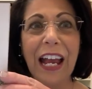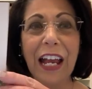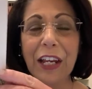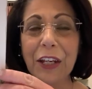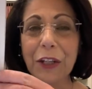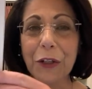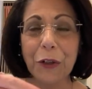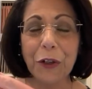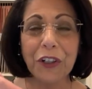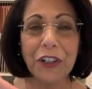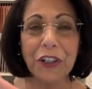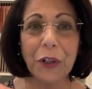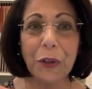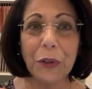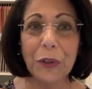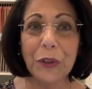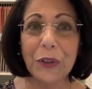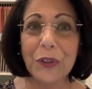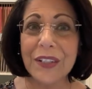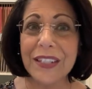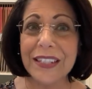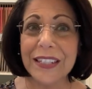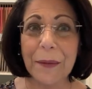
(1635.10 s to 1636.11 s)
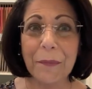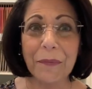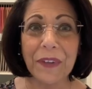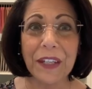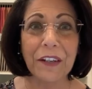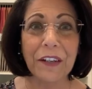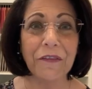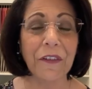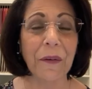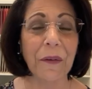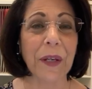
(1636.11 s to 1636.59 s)
you're going to earn
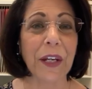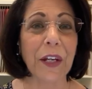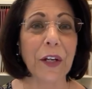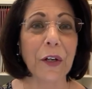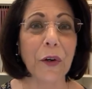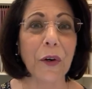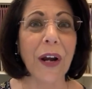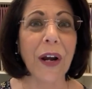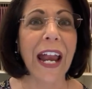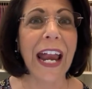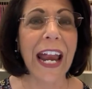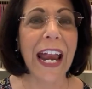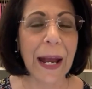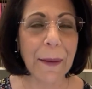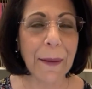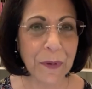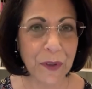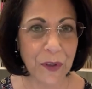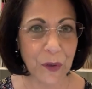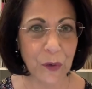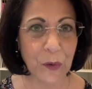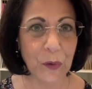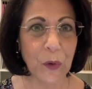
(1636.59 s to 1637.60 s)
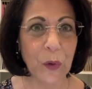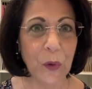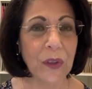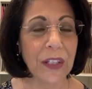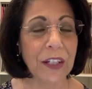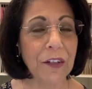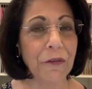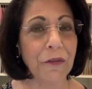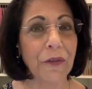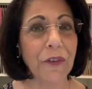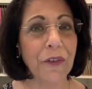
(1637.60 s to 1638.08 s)
something from here
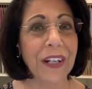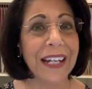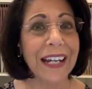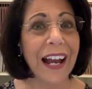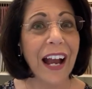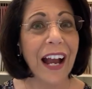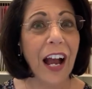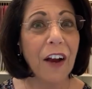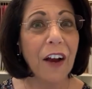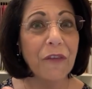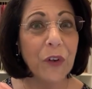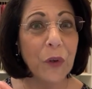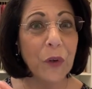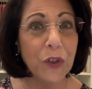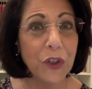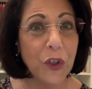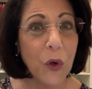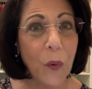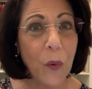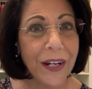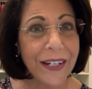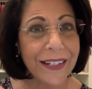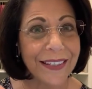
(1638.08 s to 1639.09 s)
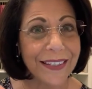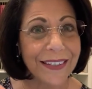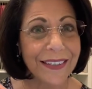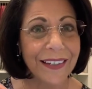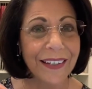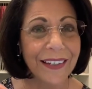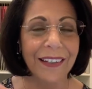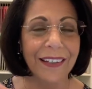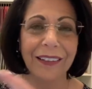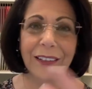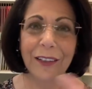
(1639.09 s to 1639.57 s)
absolutely free of your choice.
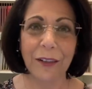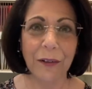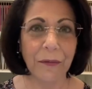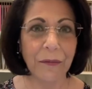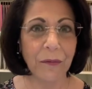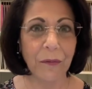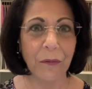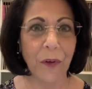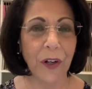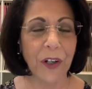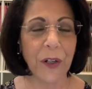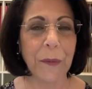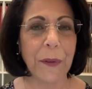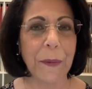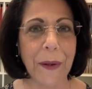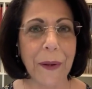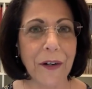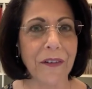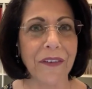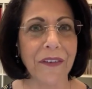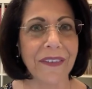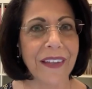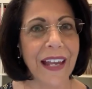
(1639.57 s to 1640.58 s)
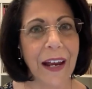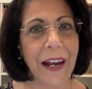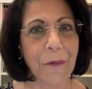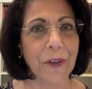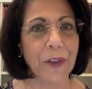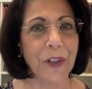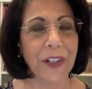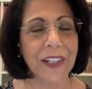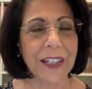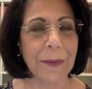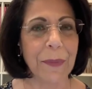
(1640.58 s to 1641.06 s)
What could be better than that
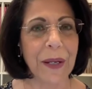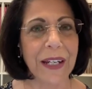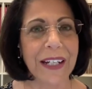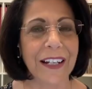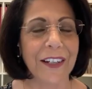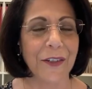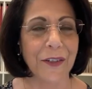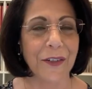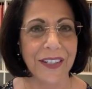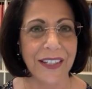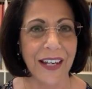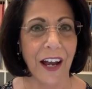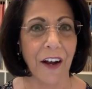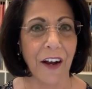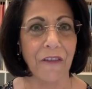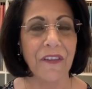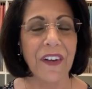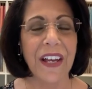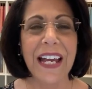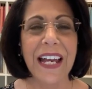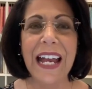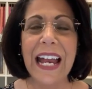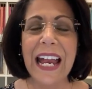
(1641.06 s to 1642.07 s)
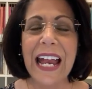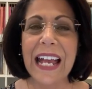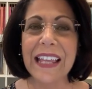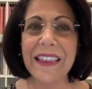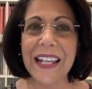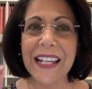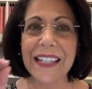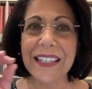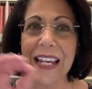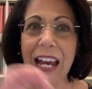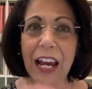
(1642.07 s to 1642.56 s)
when you get to pick it yourself? And
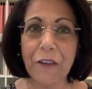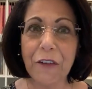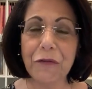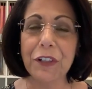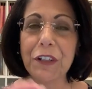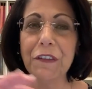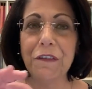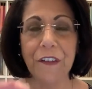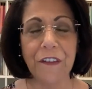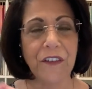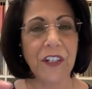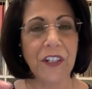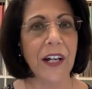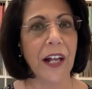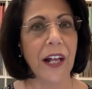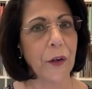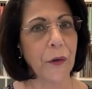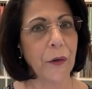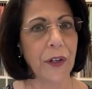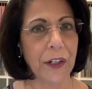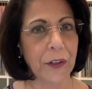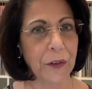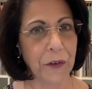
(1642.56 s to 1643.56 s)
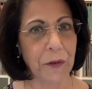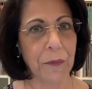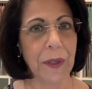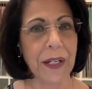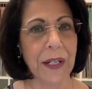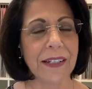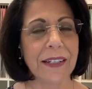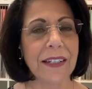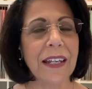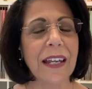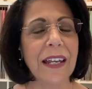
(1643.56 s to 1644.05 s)
that's every fifty dollar
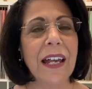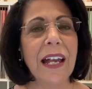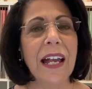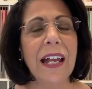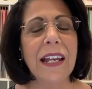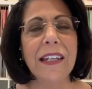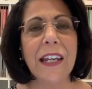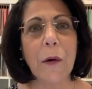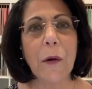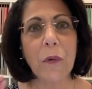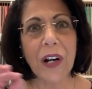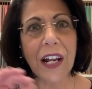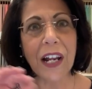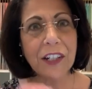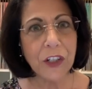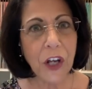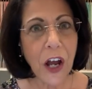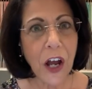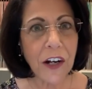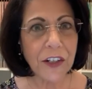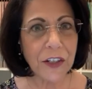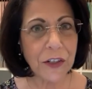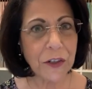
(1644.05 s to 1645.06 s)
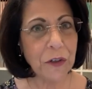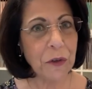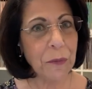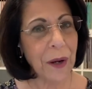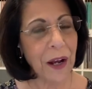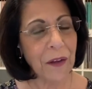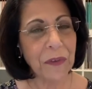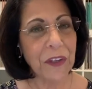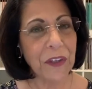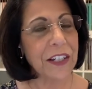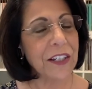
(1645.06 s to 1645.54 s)
increment. Now, when I talk to you
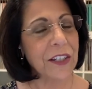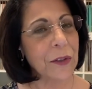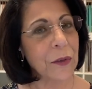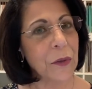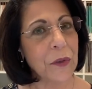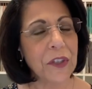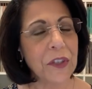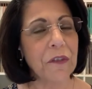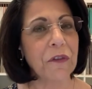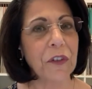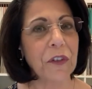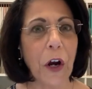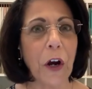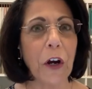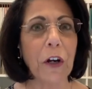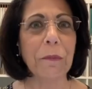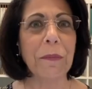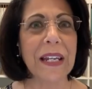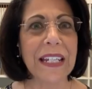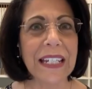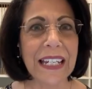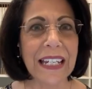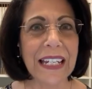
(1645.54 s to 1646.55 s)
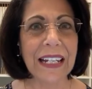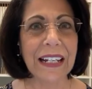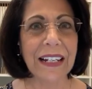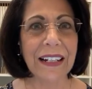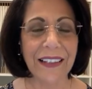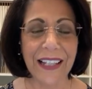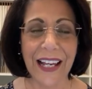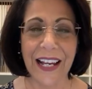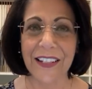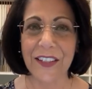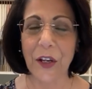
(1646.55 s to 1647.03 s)
about the exclusive card making
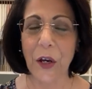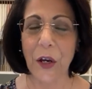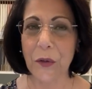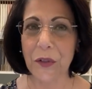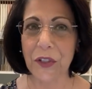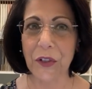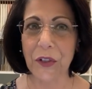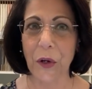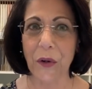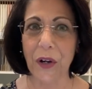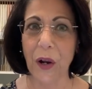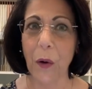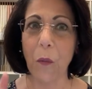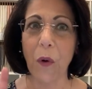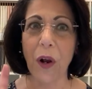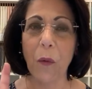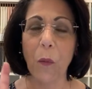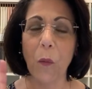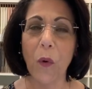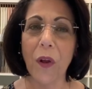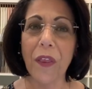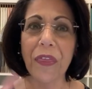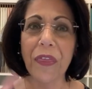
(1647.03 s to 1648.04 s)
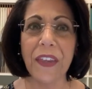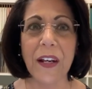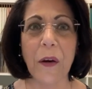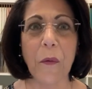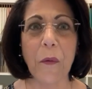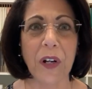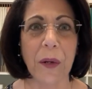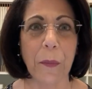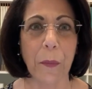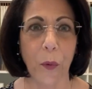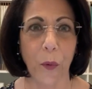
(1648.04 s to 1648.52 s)
class host code, I want one thing I
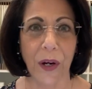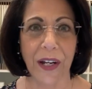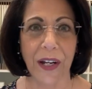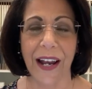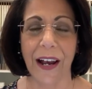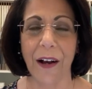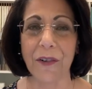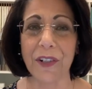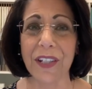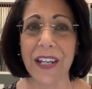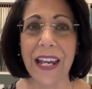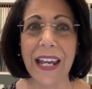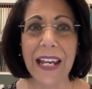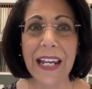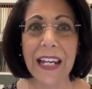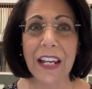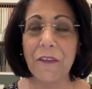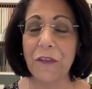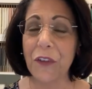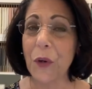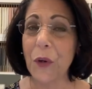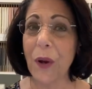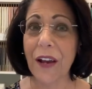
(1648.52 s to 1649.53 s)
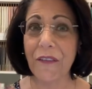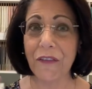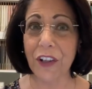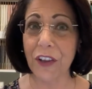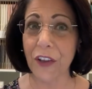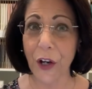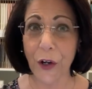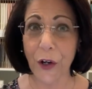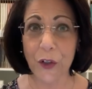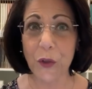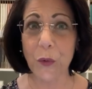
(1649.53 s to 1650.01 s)
want to point out. If you have a
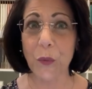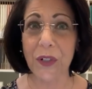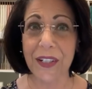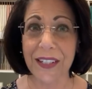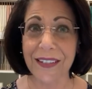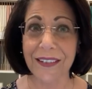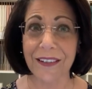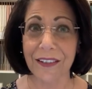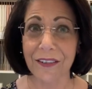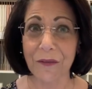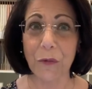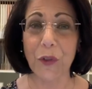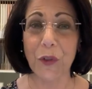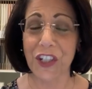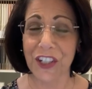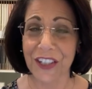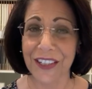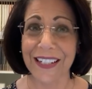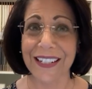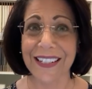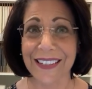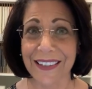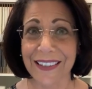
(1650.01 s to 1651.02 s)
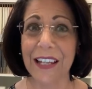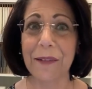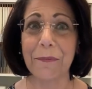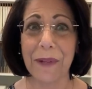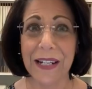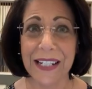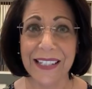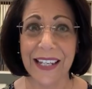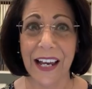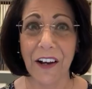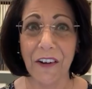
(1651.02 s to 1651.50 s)
large wish, wish list like
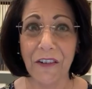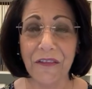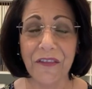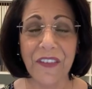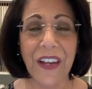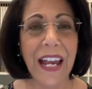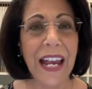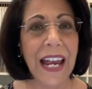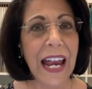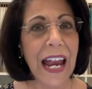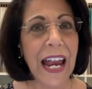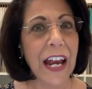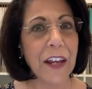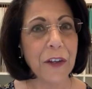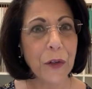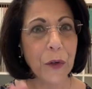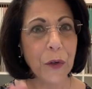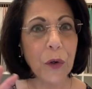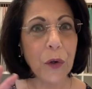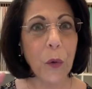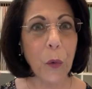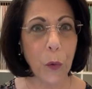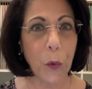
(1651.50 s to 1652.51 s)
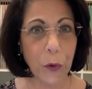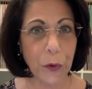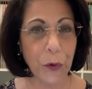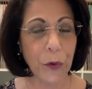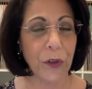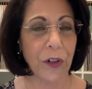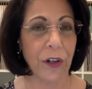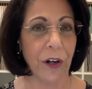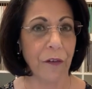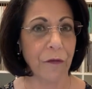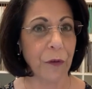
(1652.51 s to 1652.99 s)
myself, and your
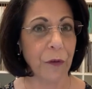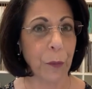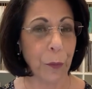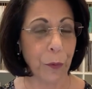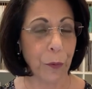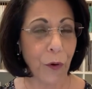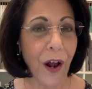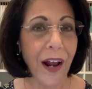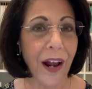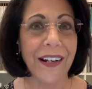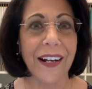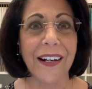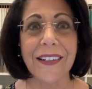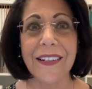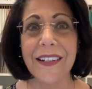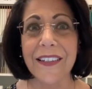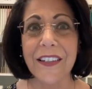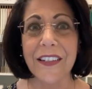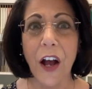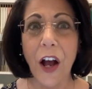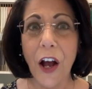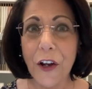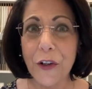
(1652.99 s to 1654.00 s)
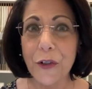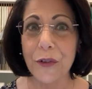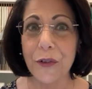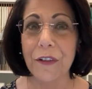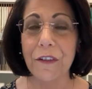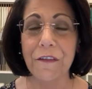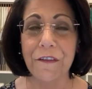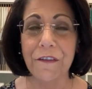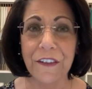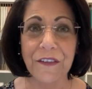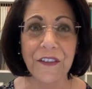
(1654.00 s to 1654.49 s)
order for product is one
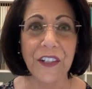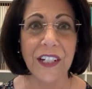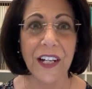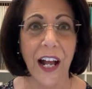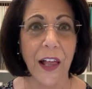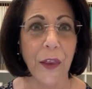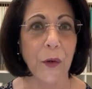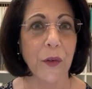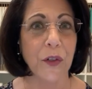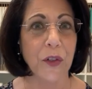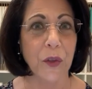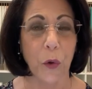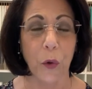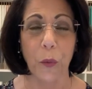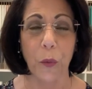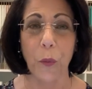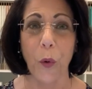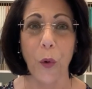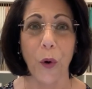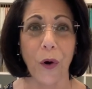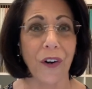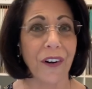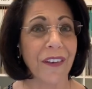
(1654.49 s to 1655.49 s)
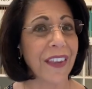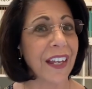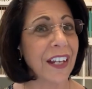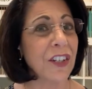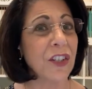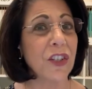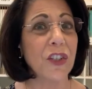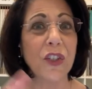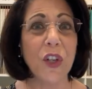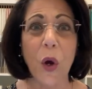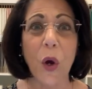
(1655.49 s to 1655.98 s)
hundred fifty dollars or more,
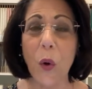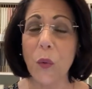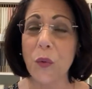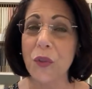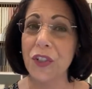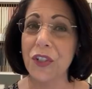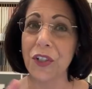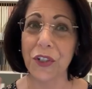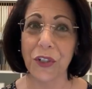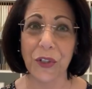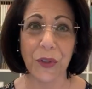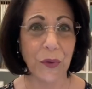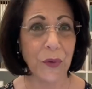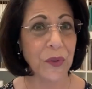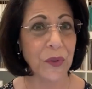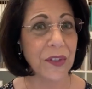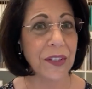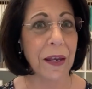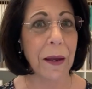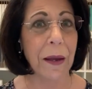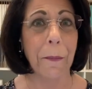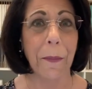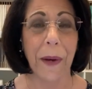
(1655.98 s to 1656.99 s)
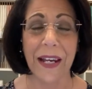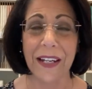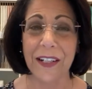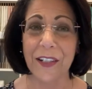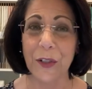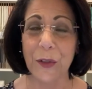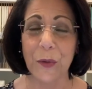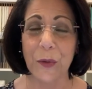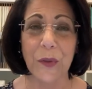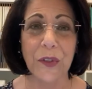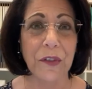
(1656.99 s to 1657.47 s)
then don't use my
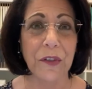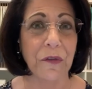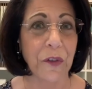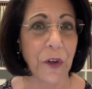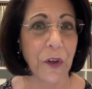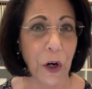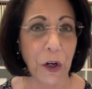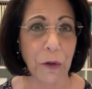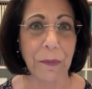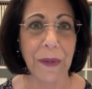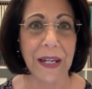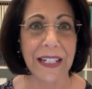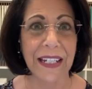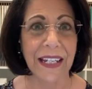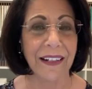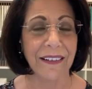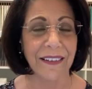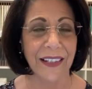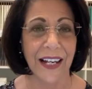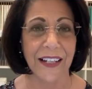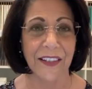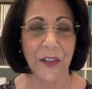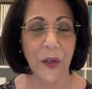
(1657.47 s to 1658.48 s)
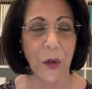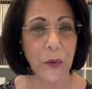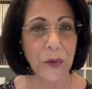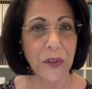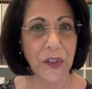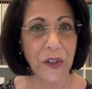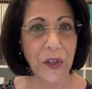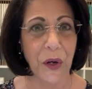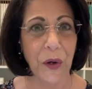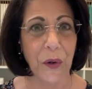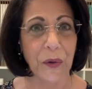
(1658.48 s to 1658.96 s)
exclusive card making class
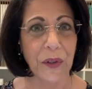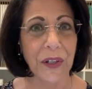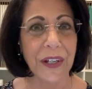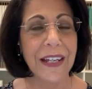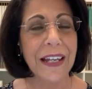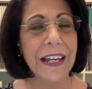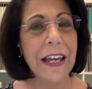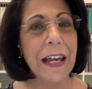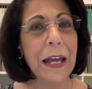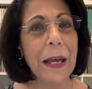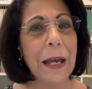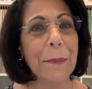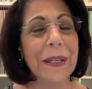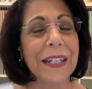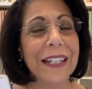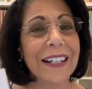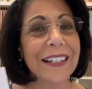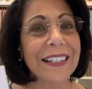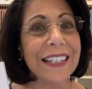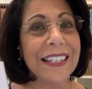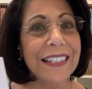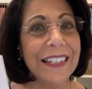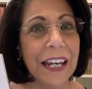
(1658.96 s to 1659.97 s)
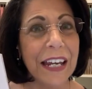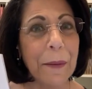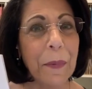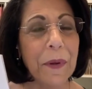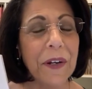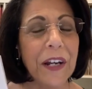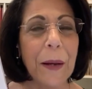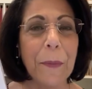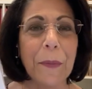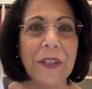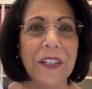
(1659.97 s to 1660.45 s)
host code because
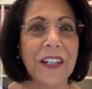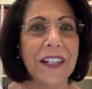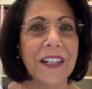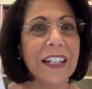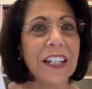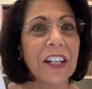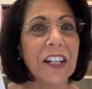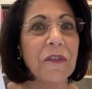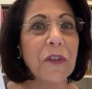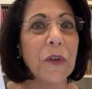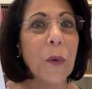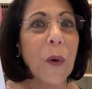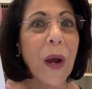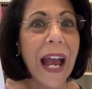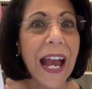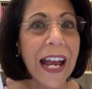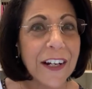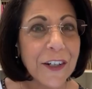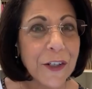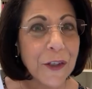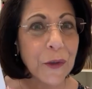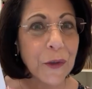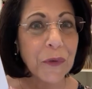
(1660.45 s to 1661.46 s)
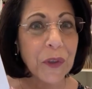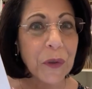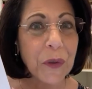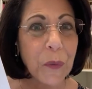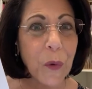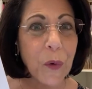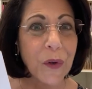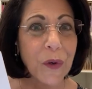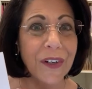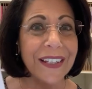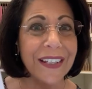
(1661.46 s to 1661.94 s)
Stampin' Up! Is going to give you extra
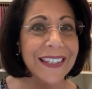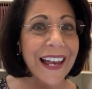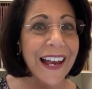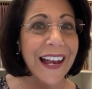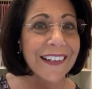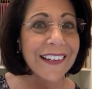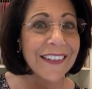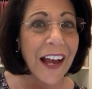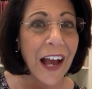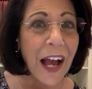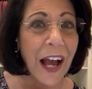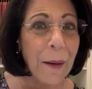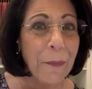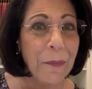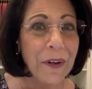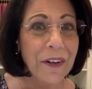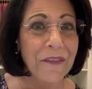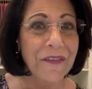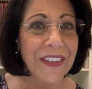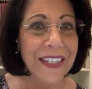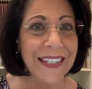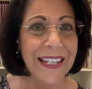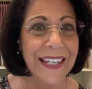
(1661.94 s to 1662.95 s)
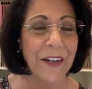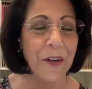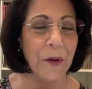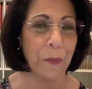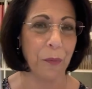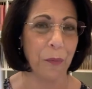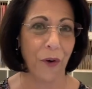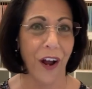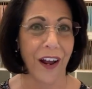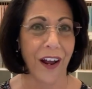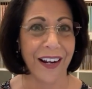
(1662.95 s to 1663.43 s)
rewards on top of the sale
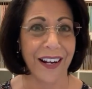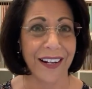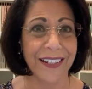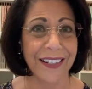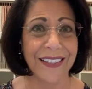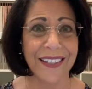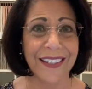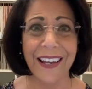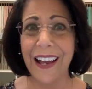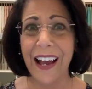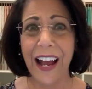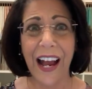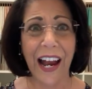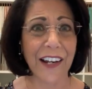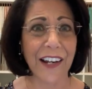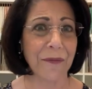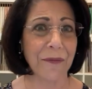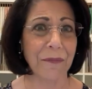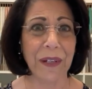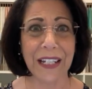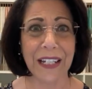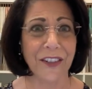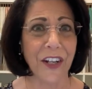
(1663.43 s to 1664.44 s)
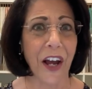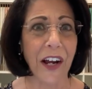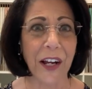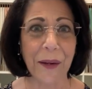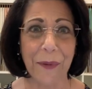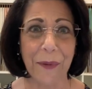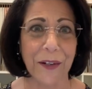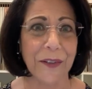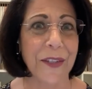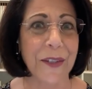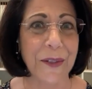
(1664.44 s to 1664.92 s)
products. I mean, talk
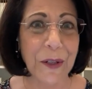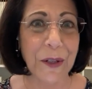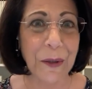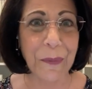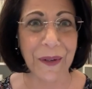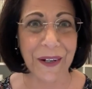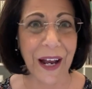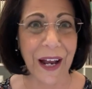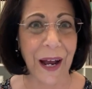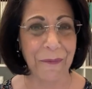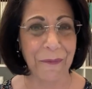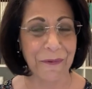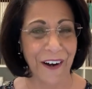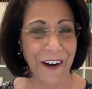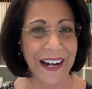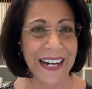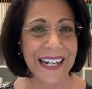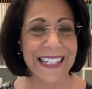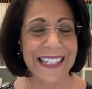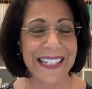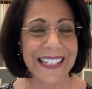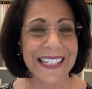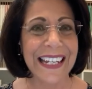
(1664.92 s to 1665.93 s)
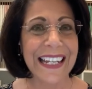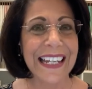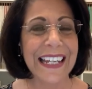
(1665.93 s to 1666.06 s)
about scooping up, right?